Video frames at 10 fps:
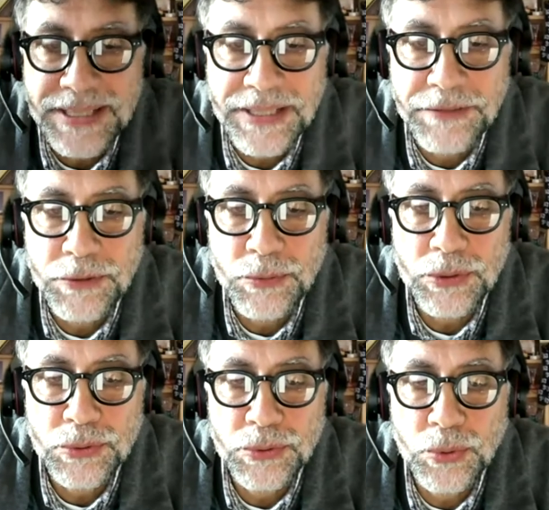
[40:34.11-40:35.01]
if you
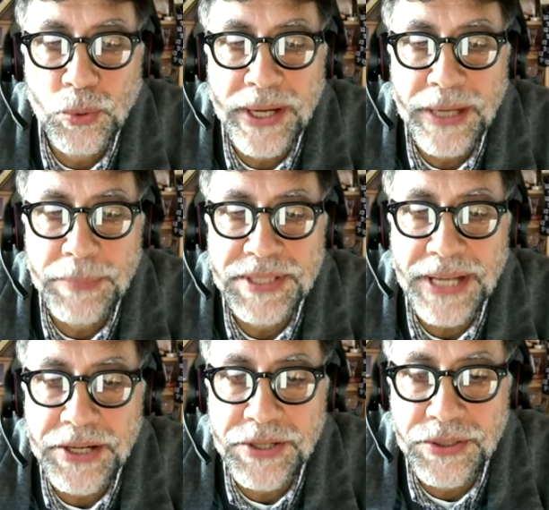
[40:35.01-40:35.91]
want to do query
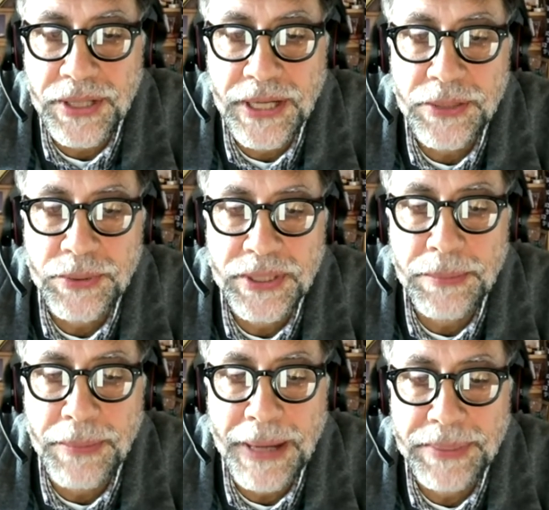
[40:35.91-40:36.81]
abstraction and you need
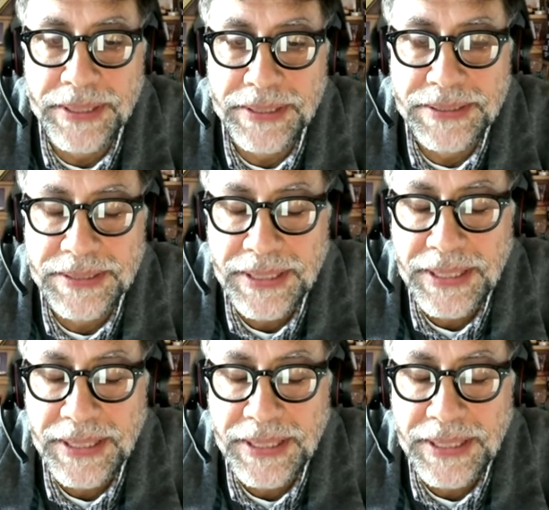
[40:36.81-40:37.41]
mappings.